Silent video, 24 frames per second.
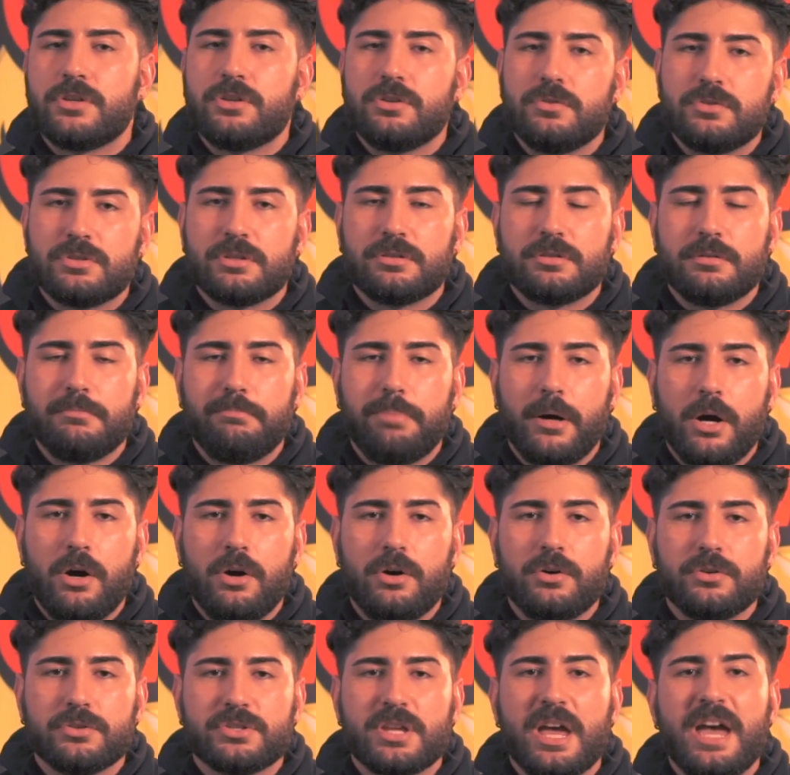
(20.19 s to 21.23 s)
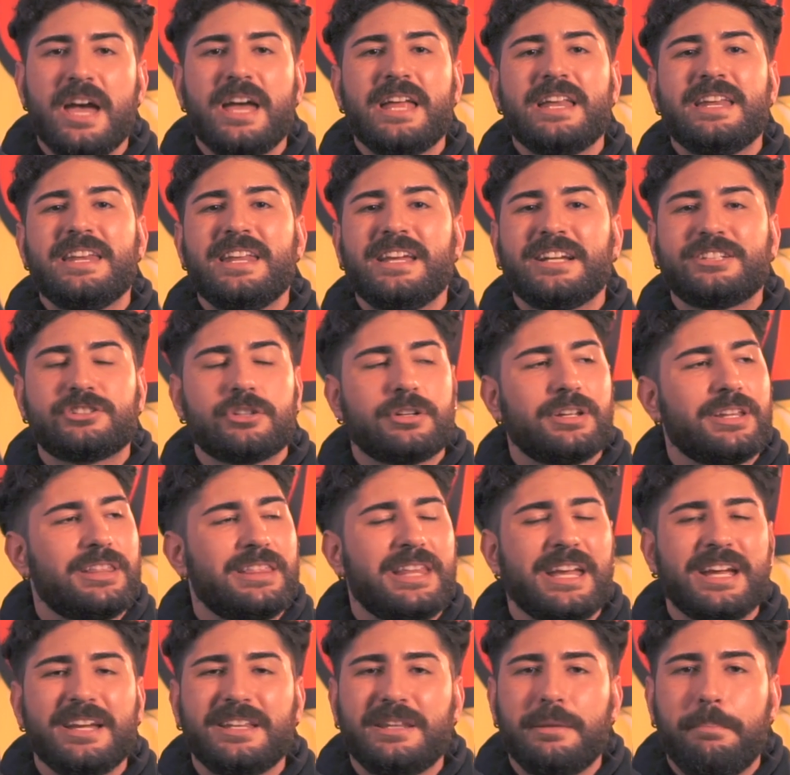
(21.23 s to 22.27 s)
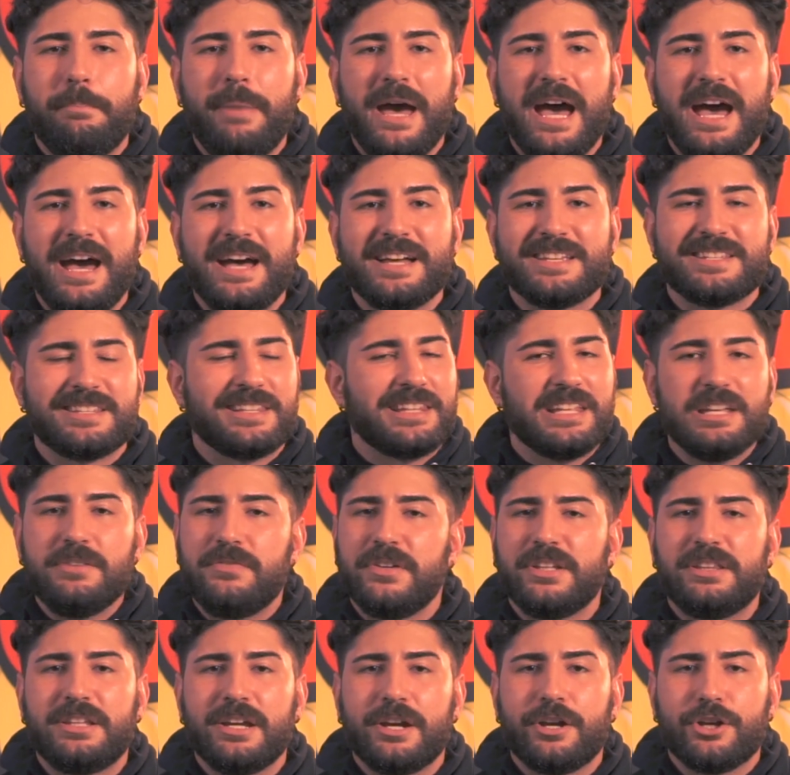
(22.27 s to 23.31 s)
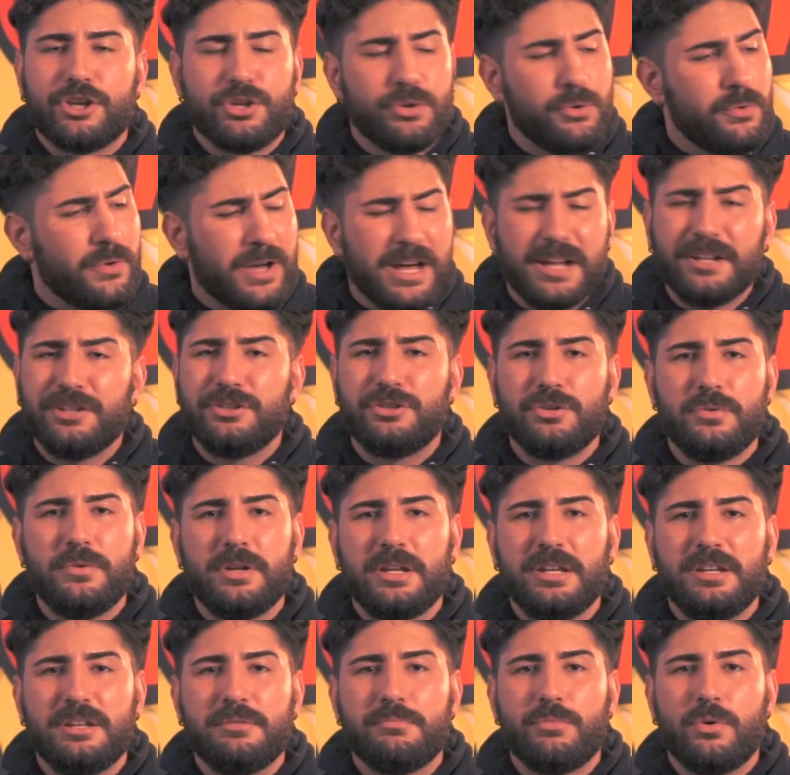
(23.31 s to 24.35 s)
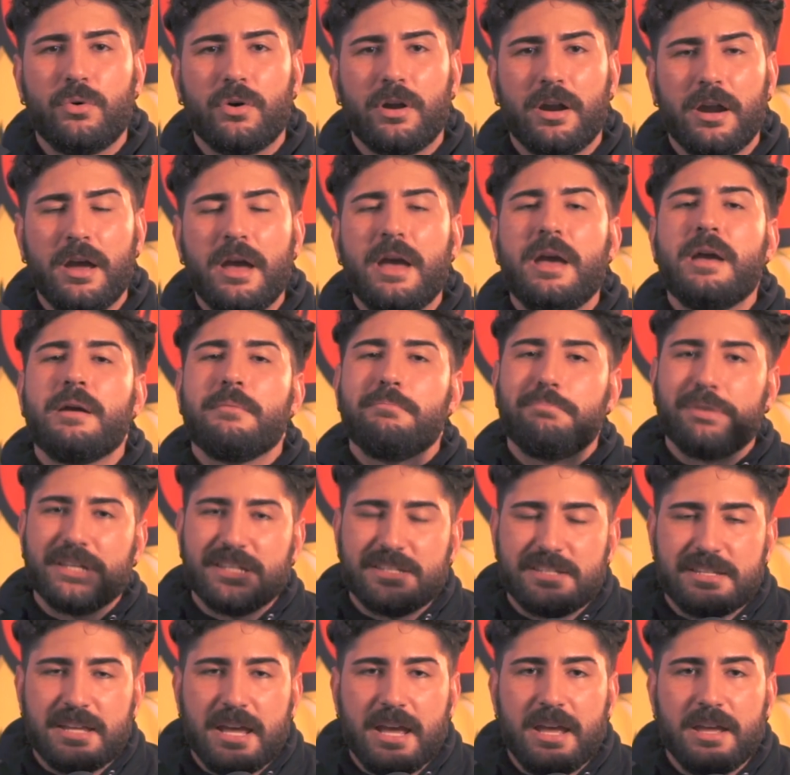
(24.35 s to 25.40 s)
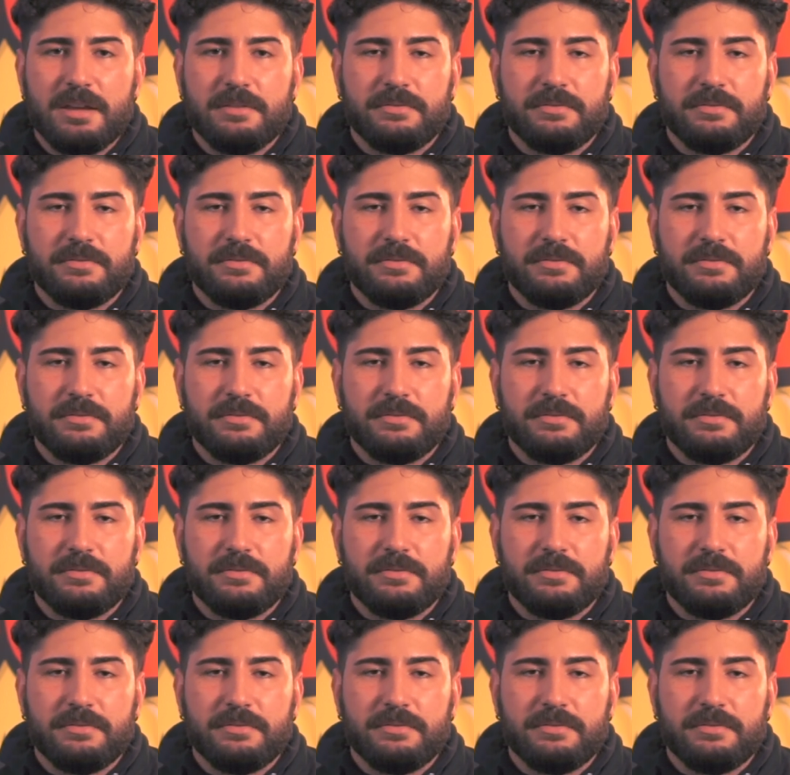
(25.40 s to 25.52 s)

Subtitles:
safe to use on your balls. Nicks are a thing of the past. Leave it there. You don't gotta do it anymore. Be